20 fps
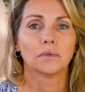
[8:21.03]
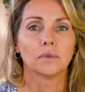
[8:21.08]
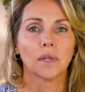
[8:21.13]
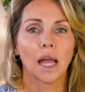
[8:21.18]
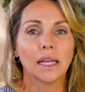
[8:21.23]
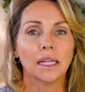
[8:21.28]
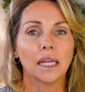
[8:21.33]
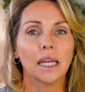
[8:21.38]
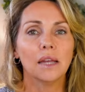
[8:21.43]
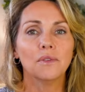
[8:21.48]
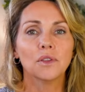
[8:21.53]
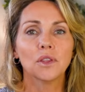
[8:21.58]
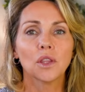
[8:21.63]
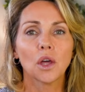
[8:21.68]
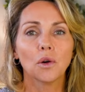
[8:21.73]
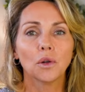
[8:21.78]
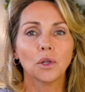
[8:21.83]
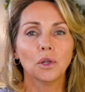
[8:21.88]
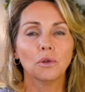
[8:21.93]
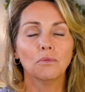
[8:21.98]
And even
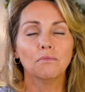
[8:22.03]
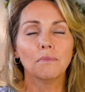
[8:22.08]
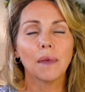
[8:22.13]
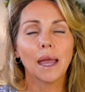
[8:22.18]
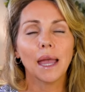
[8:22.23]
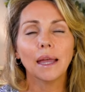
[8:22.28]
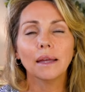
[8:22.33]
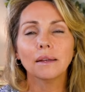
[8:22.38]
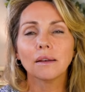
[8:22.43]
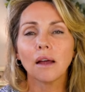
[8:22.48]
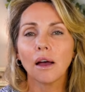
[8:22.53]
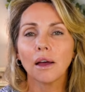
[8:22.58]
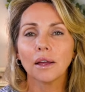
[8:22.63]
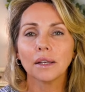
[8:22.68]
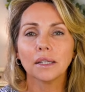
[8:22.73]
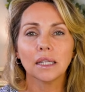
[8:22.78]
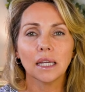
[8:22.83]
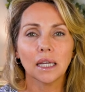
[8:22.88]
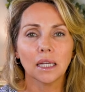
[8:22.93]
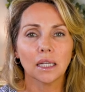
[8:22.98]
though you may
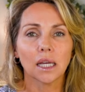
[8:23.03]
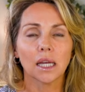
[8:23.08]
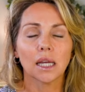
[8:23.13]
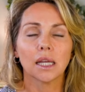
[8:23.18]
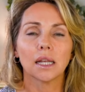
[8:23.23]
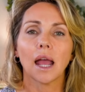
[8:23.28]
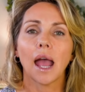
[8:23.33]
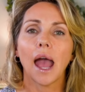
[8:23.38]
not need it,